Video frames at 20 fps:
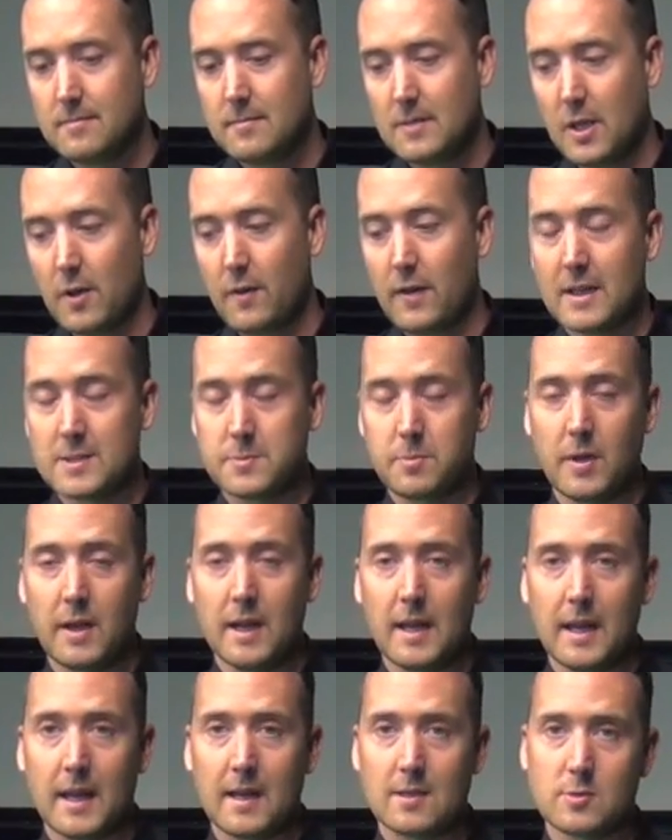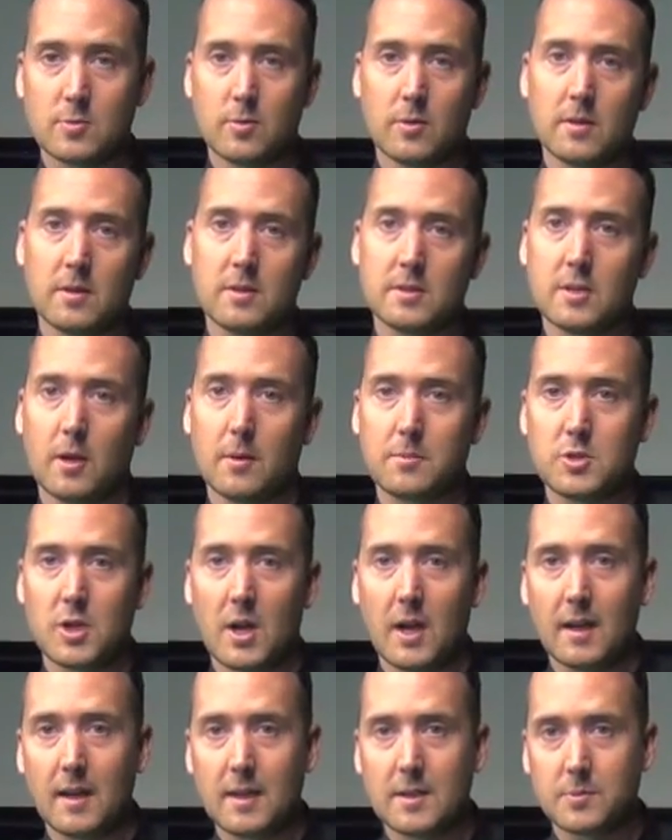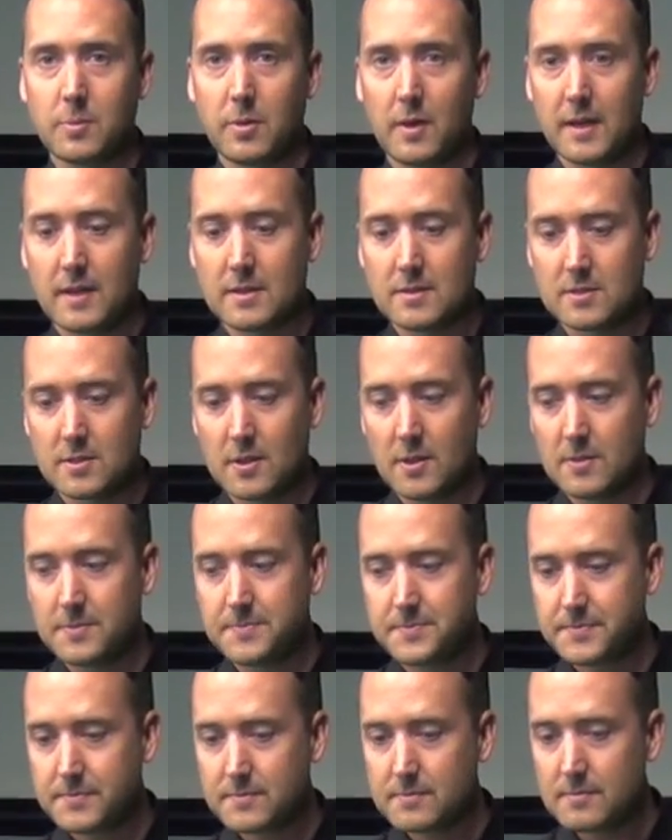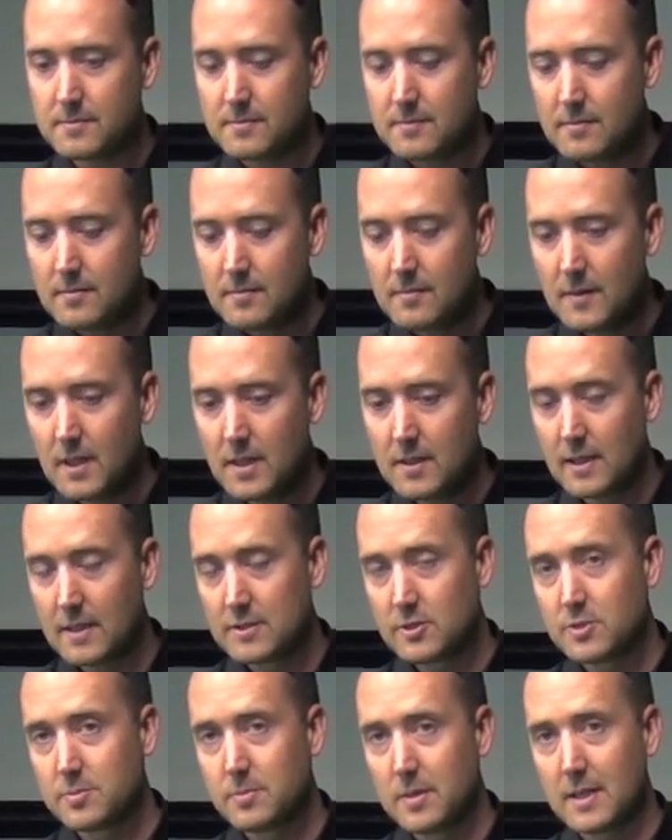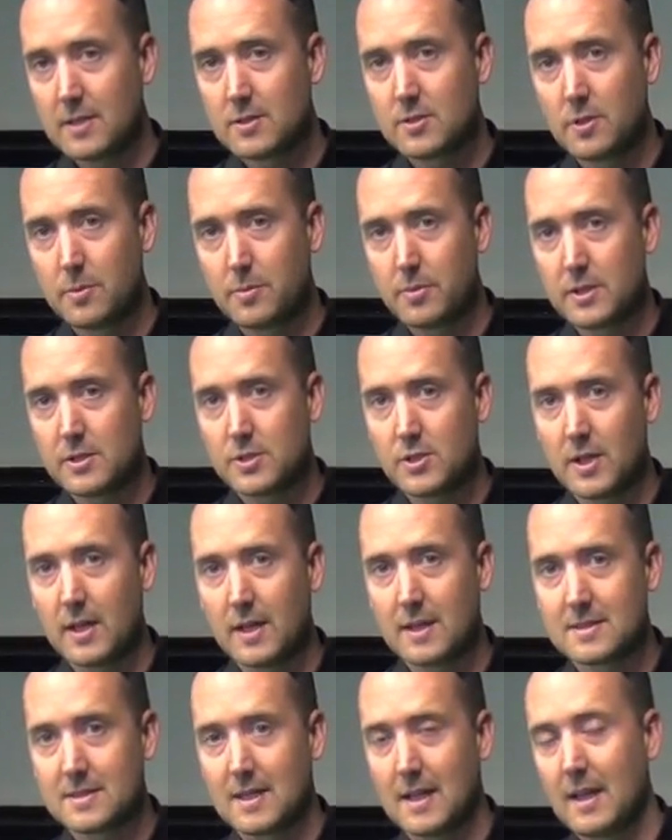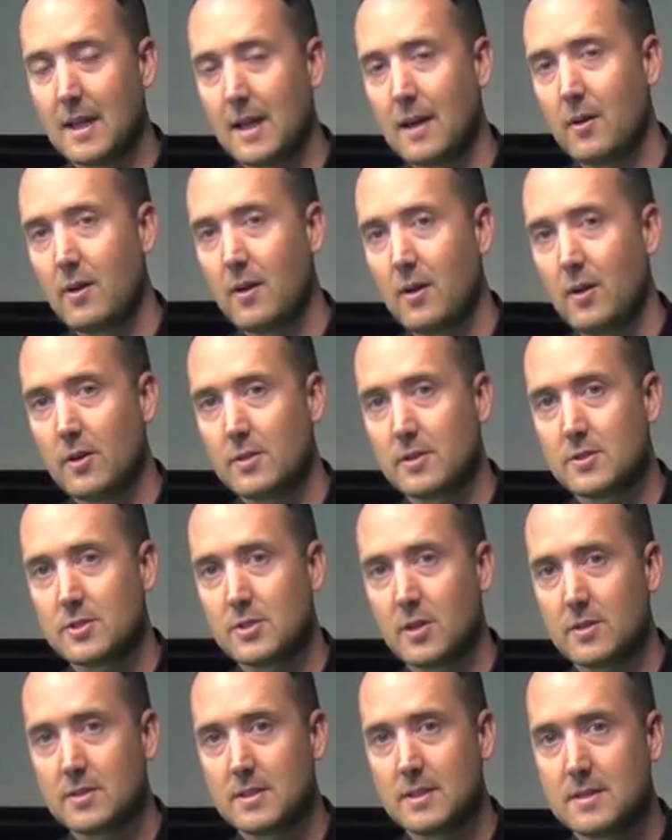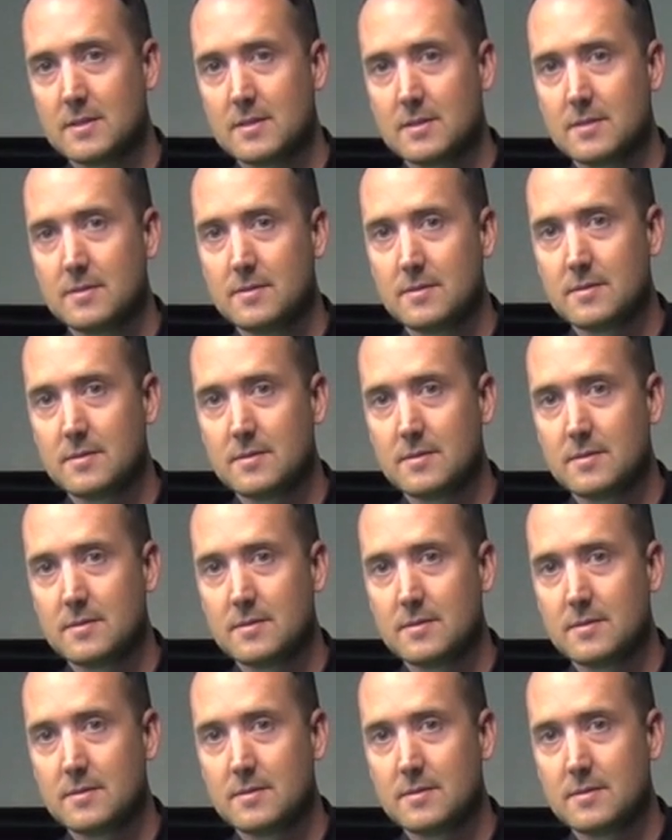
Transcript: you know, that's playing against one of the top Chinese players. So that just makes you appreciate exactly how hard the shot is.